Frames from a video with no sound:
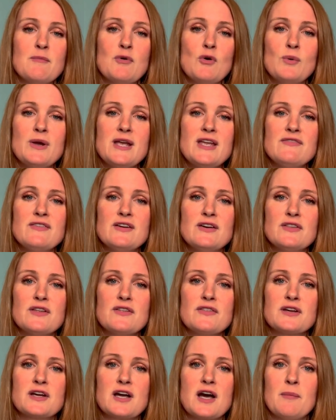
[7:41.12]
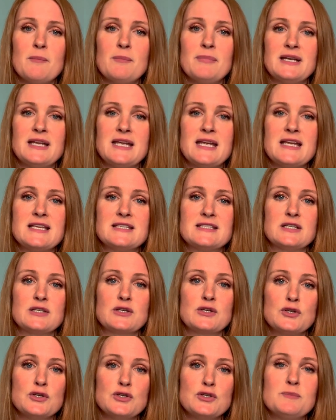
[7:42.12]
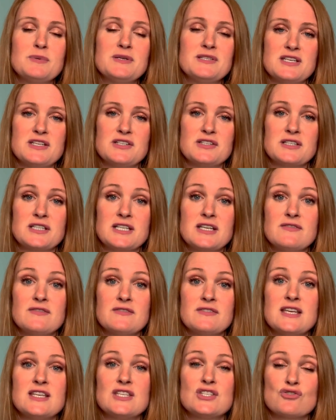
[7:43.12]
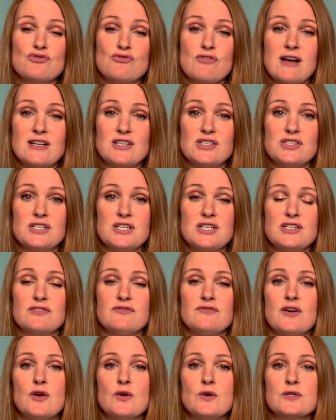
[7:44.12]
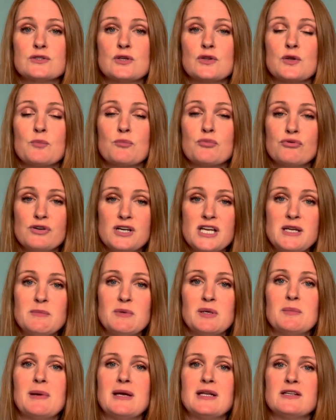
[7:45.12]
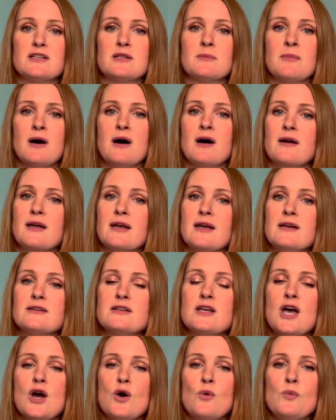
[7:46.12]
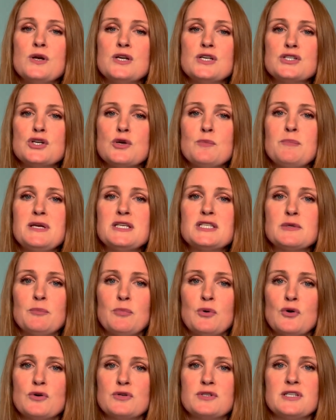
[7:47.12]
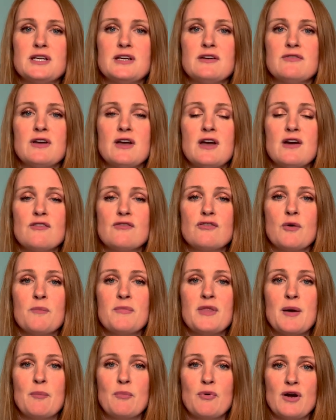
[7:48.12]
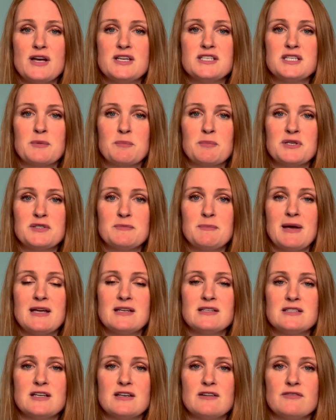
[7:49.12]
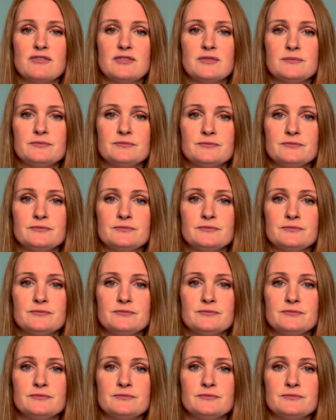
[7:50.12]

But we feel that the company is in a good position given their strategy to focus on the premium end of the market, which should be supportive from their pricing perspective.